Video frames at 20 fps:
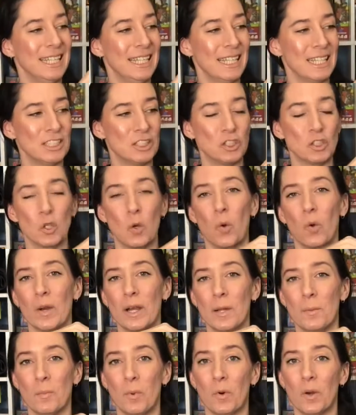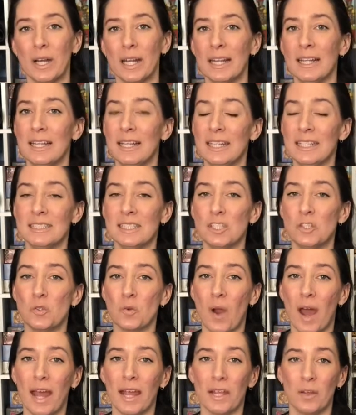scoring board, and it is a
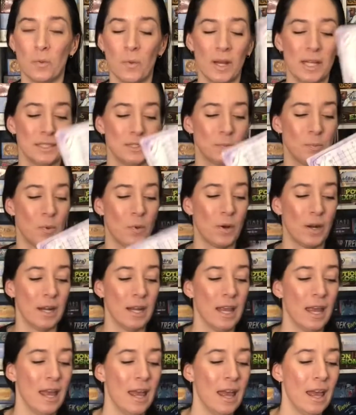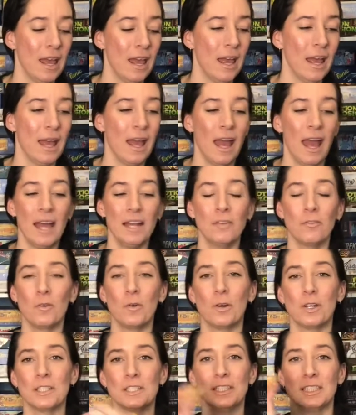dry erase board, and of
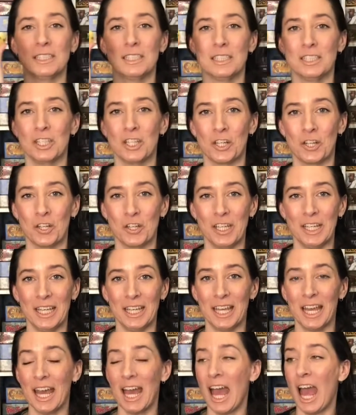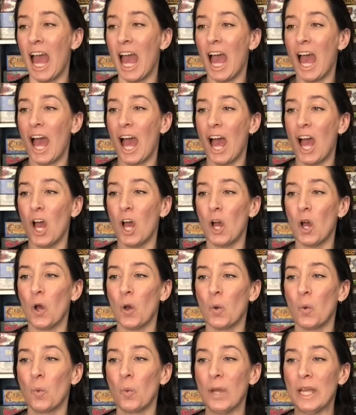course the cookie,
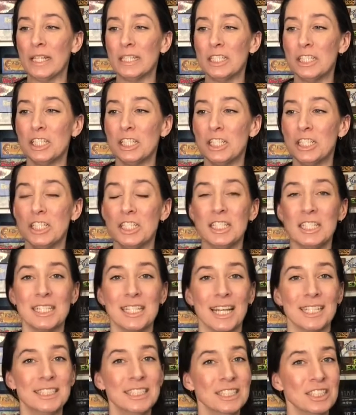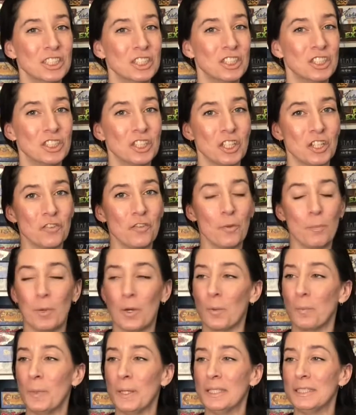which doesn't serve a
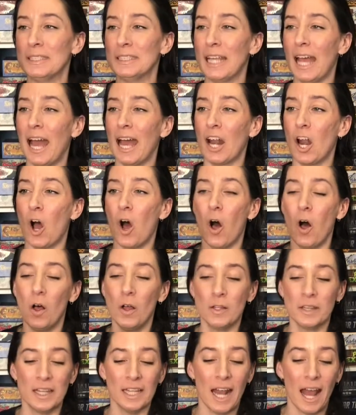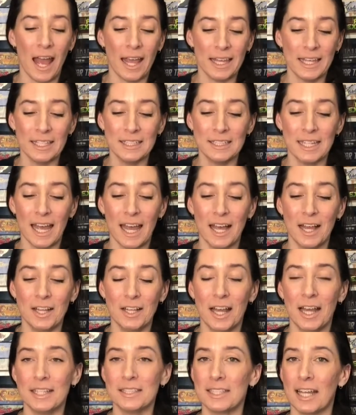purpose at all that I can tell,
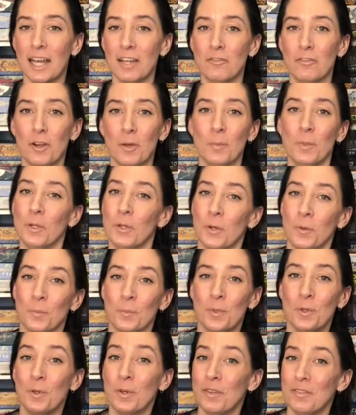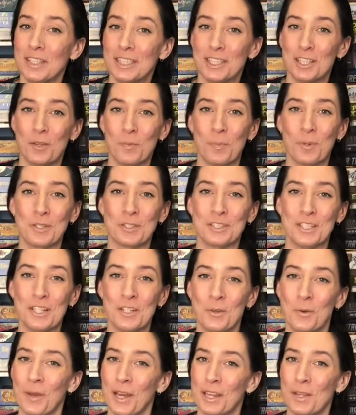aside from, you give it to the person
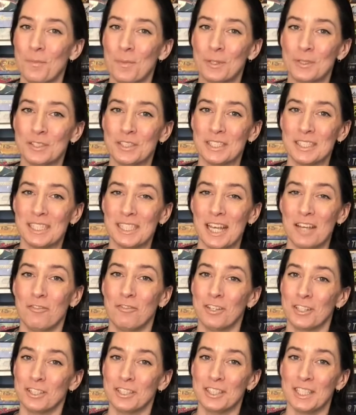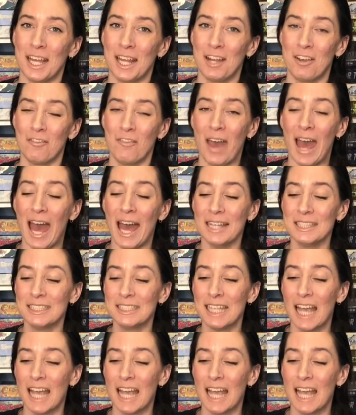who had the most diverse set of hats,